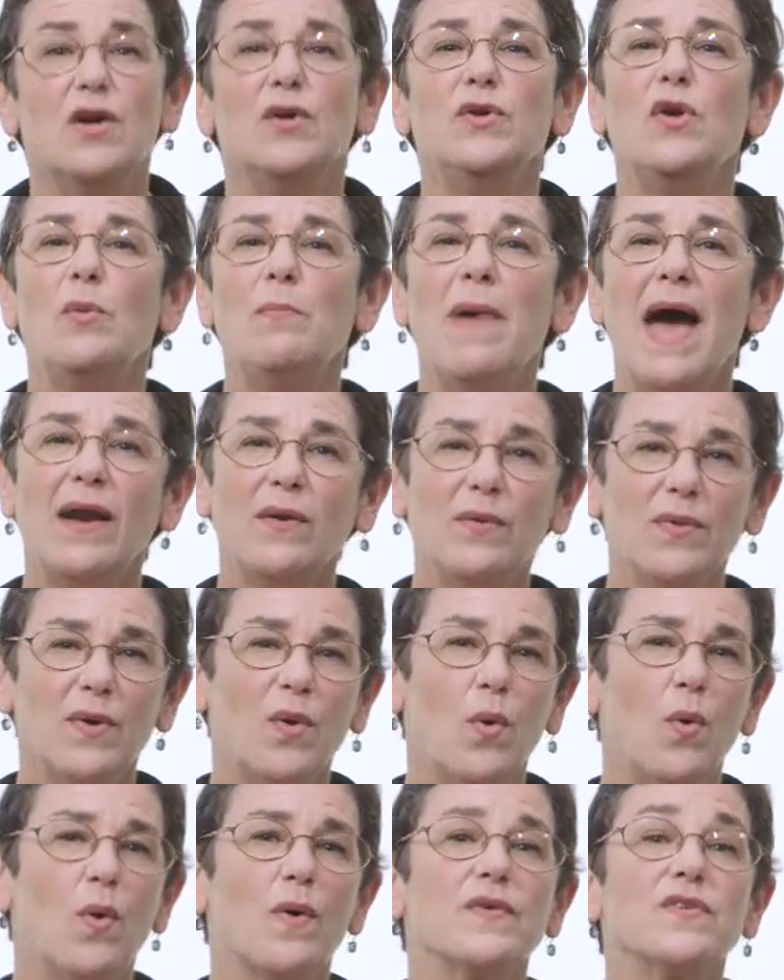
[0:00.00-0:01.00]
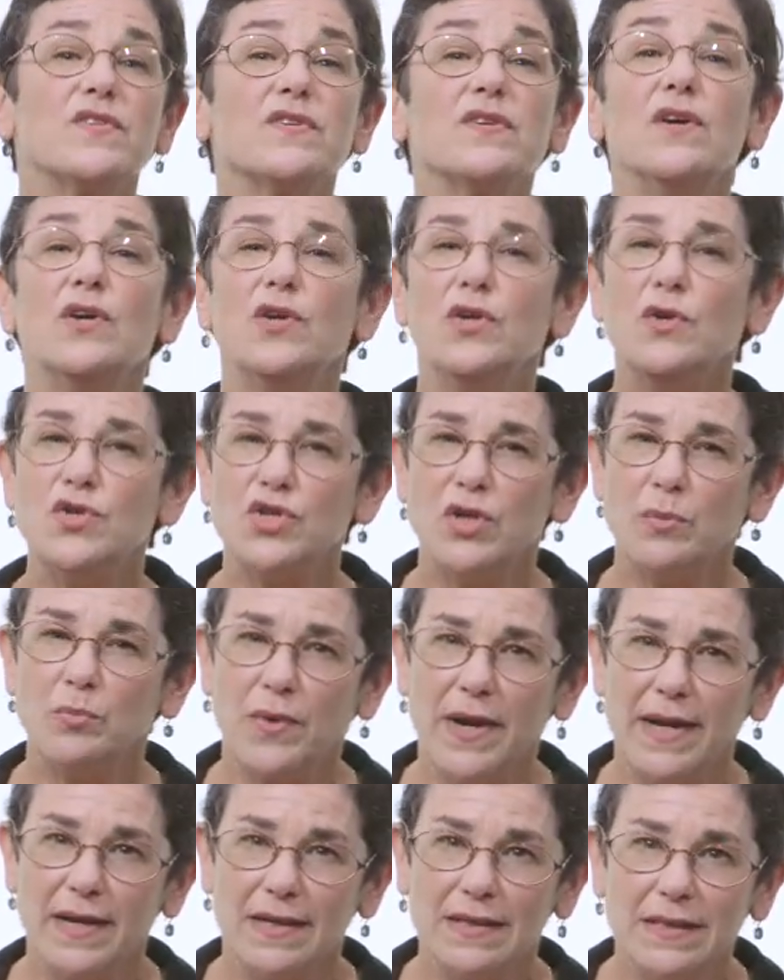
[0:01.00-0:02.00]
No matter the course, you should
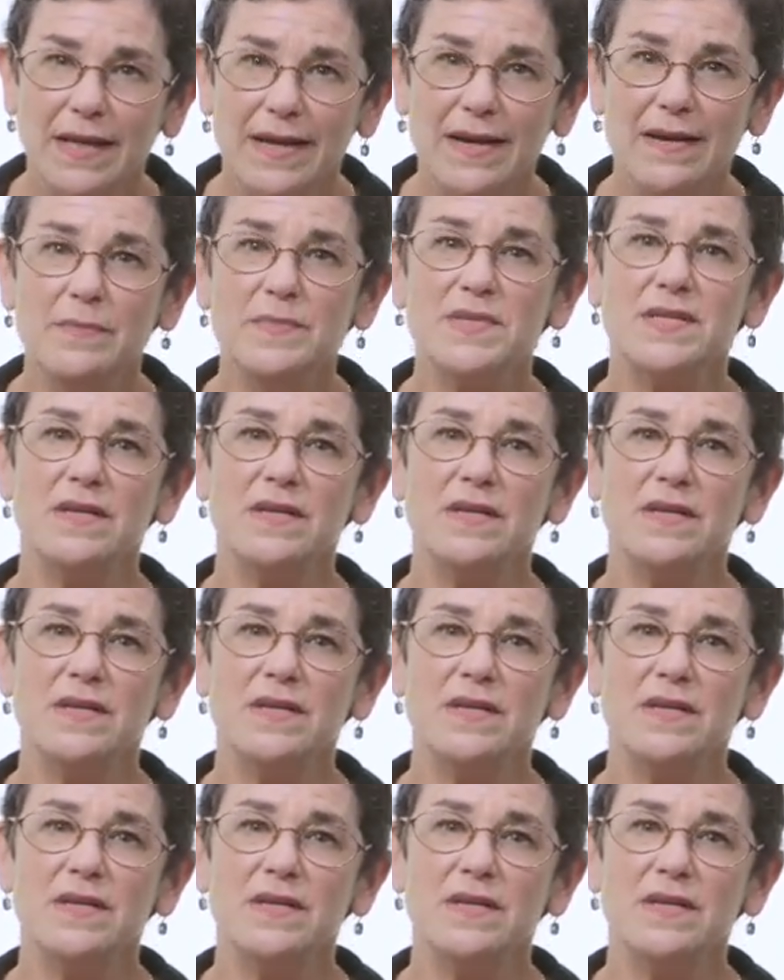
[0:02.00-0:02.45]
break claims